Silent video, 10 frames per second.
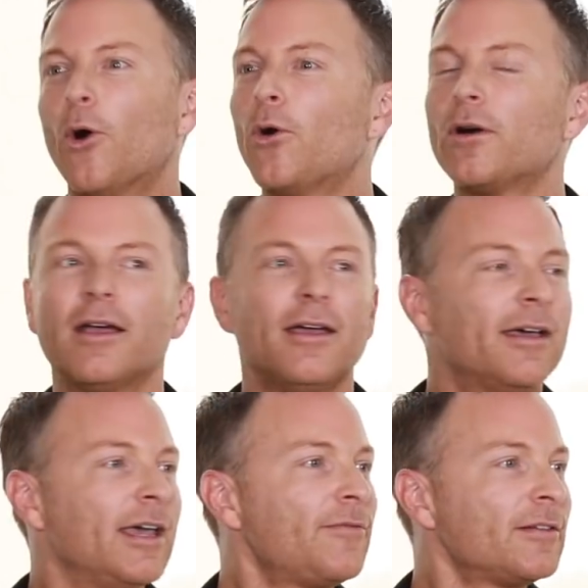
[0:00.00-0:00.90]
or
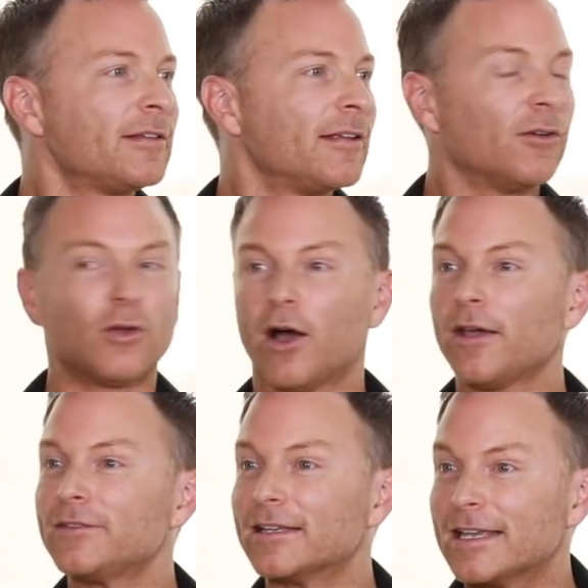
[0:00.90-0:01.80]
even look. I
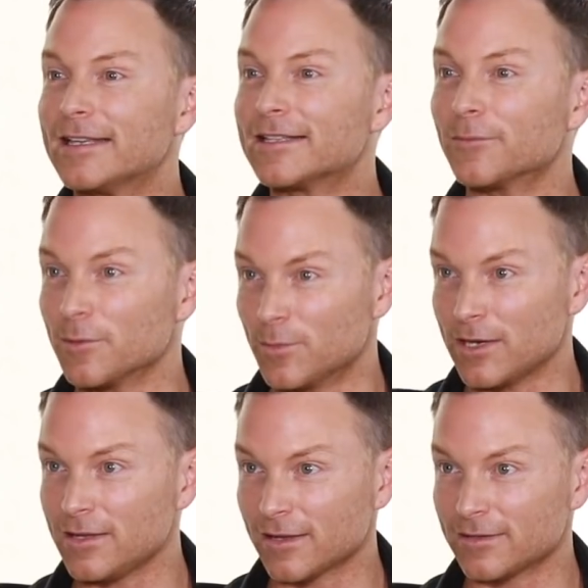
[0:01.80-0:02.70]
even did Kids
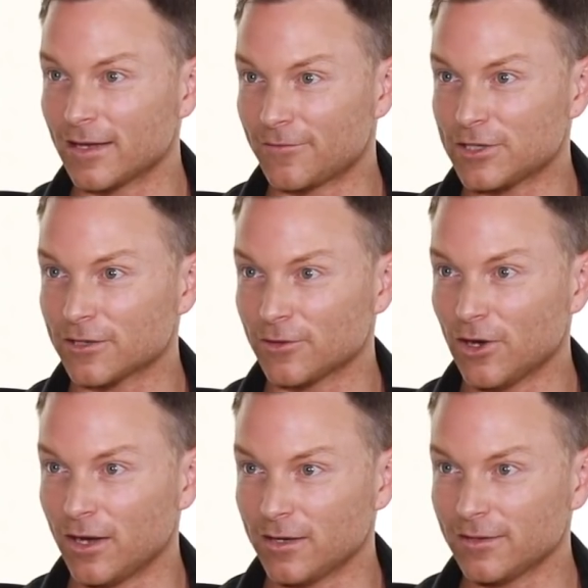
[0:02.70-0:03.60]
WB the other day for Channel
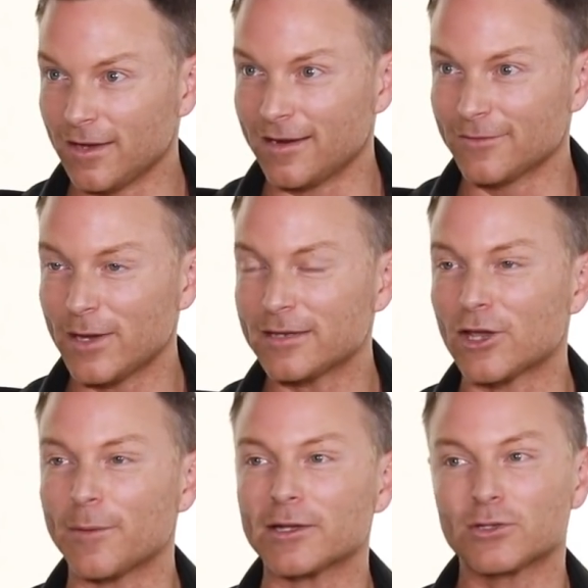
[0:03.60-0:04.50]
9, and we had to
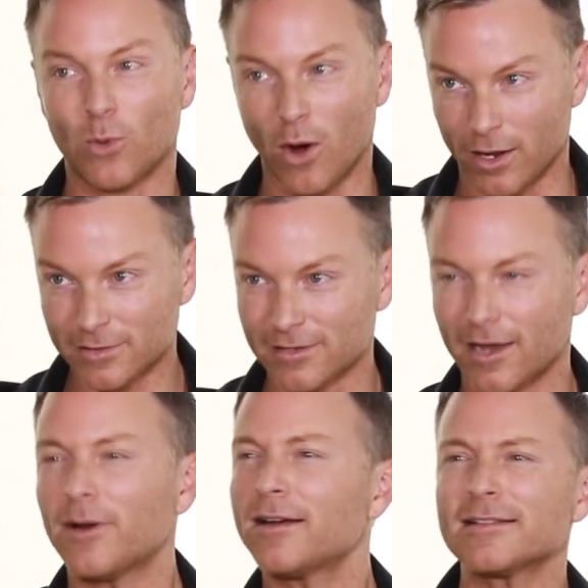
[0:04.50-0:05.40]
go back twice.
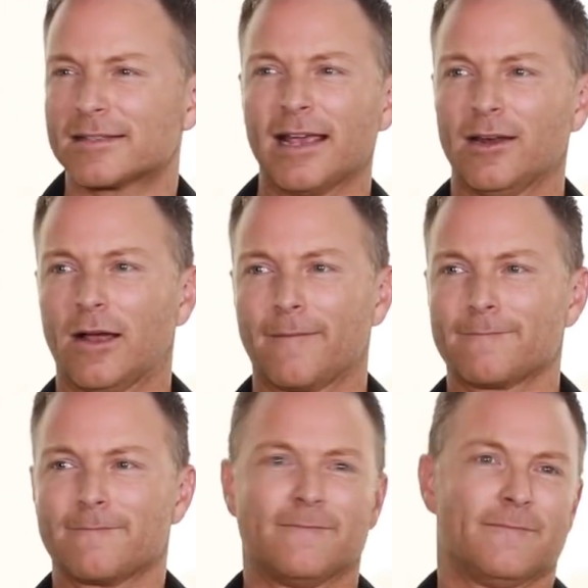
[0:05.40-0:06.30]
I mean, I didn't say like
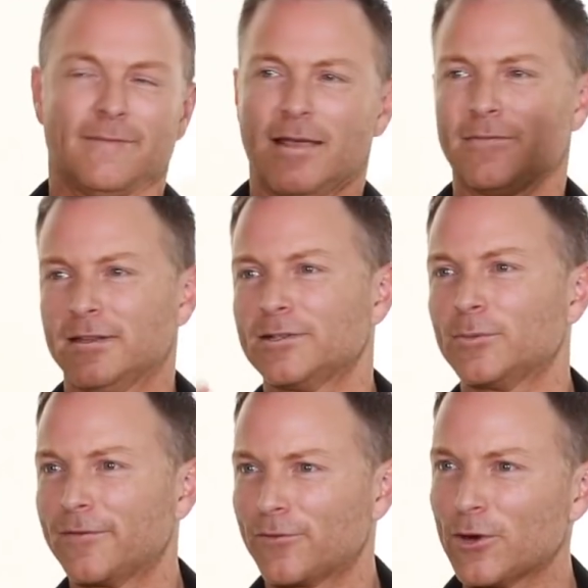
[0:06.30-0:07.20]
effing this or
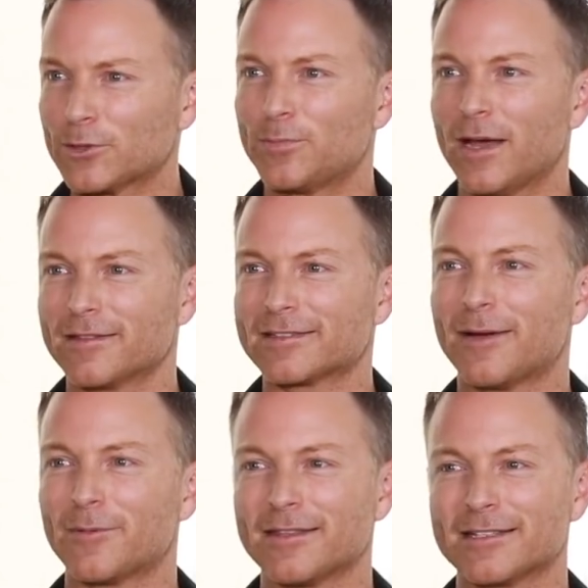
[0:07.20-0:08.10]
whatever else, but there's a
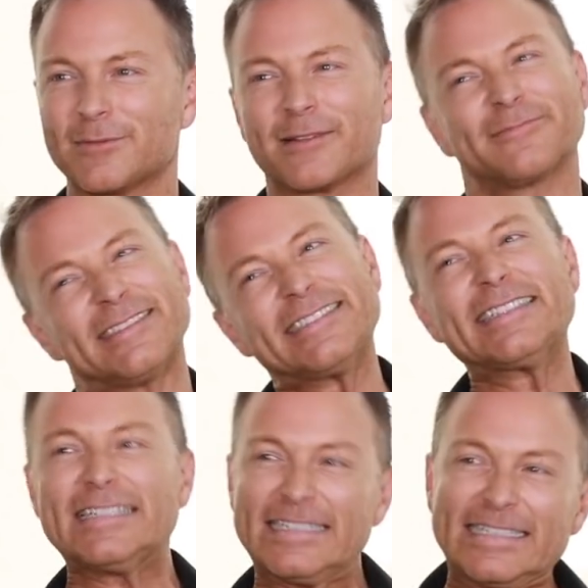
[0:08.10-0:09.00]
couple of things that went.
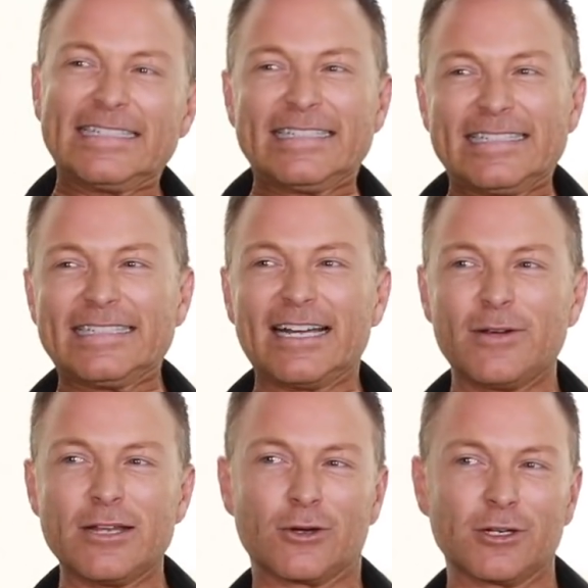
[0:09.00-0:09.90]

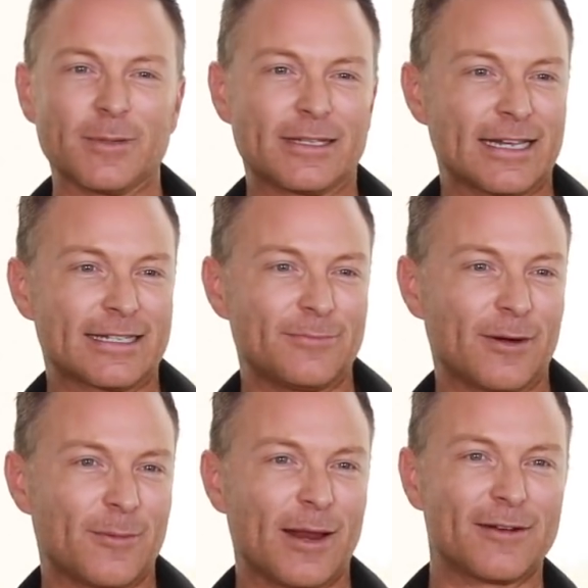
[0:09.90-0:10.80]
When you're calling me sexy,
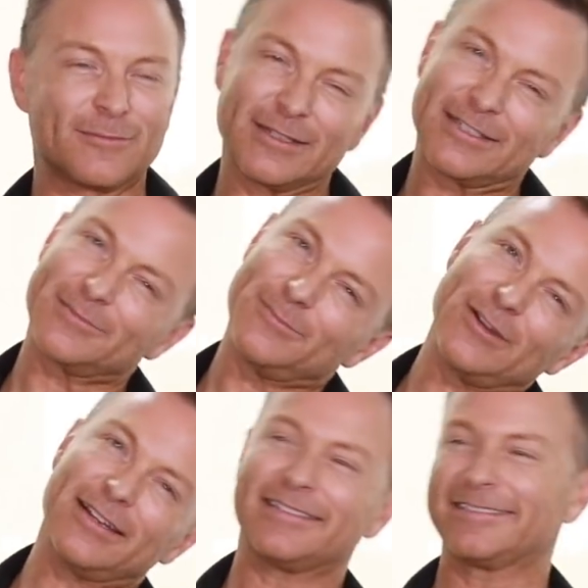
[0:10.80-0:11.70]
blah, blah, blah, we just
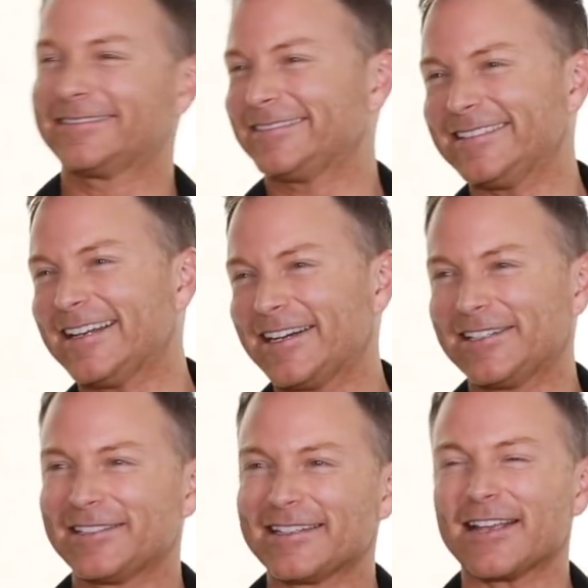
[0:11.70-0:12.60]
might,
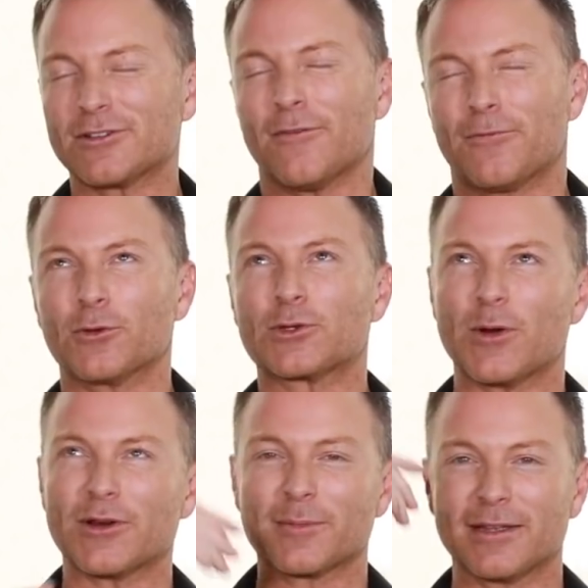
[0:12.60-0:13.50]
So it's not full
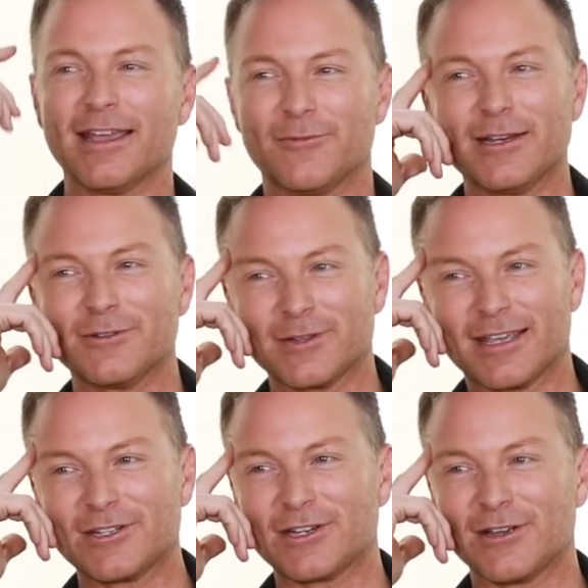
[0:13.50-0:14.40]
swearing, but yeah, when you're doing a
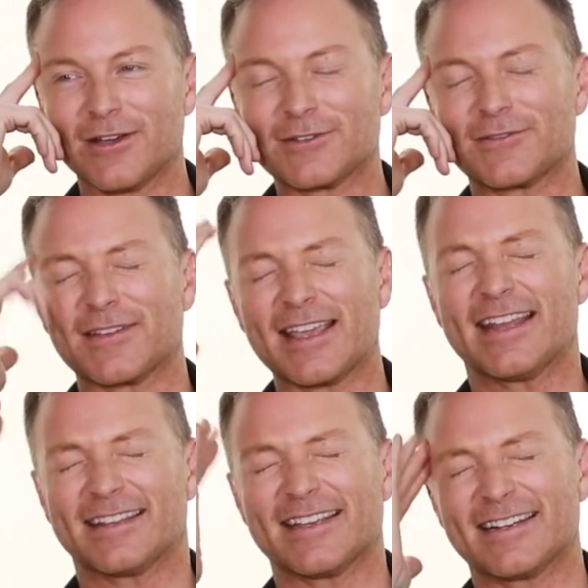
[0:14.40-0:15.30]
kid's show, I just
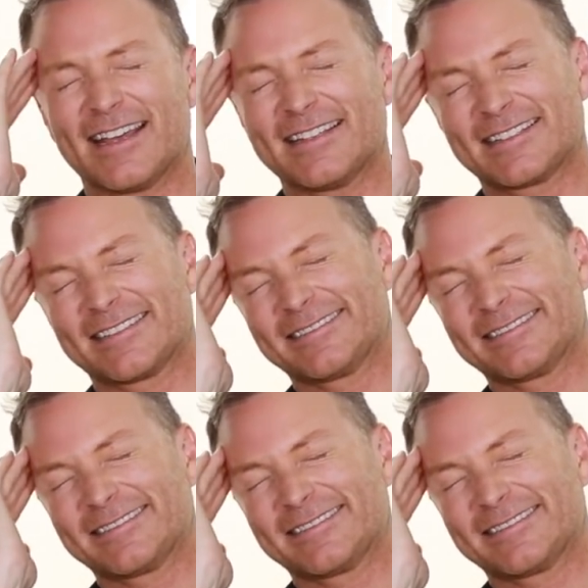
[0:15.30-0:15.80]
forget nowadays.